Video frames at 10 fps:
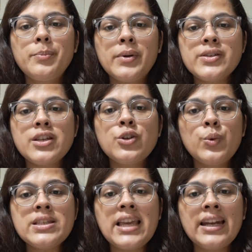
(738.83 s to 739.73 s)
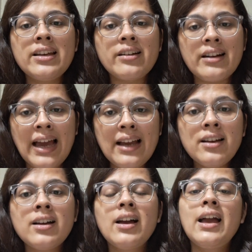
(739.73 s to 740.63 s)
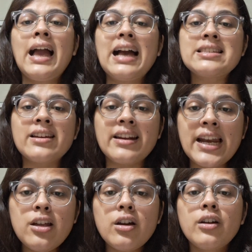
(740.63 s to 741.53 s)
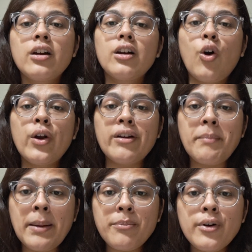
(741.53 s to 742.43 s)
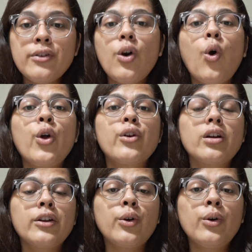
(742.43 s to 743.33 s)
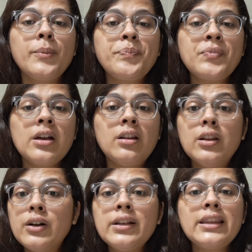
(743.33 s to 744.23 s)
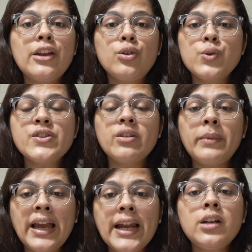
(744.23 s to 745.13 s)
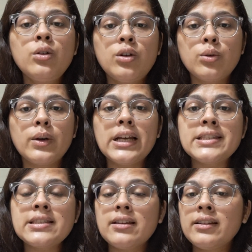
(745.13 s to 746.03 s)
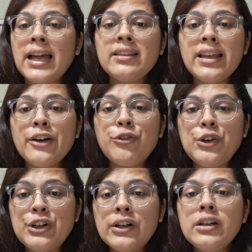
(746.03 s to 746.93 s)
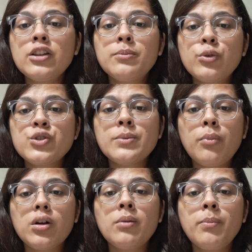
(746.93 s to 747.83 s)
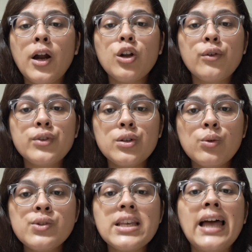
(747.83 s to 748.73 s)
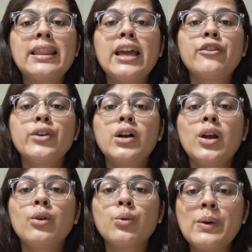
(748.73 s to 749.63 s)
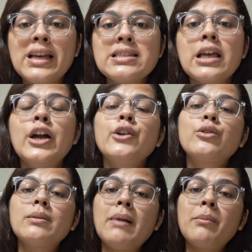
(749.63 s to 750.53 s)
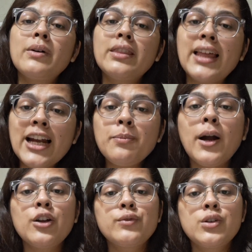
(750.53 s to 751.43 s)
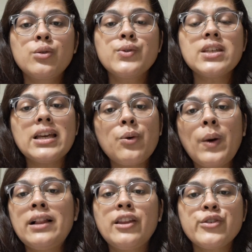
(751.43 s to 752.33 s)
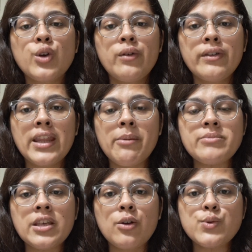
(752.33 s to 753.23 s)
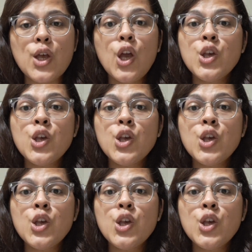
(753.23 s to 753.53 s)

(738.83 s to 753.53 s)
person who is getting a rank has read or remembered or you know learned their notes from head to toe it's that they have learned the most important part of the notes and they have figured out ways to remember that part of the notes while they are solving the mcqs